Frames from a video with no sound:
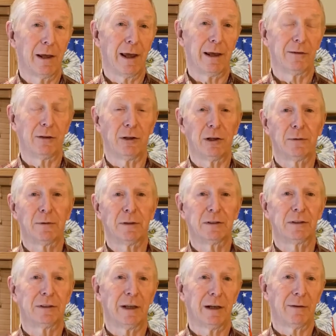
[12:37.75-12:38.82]
has a different
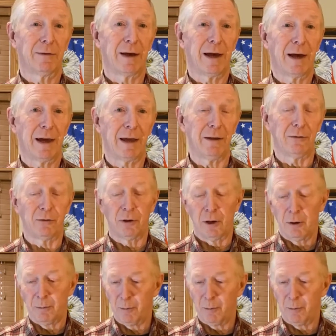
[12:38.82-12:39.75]
set of eyes,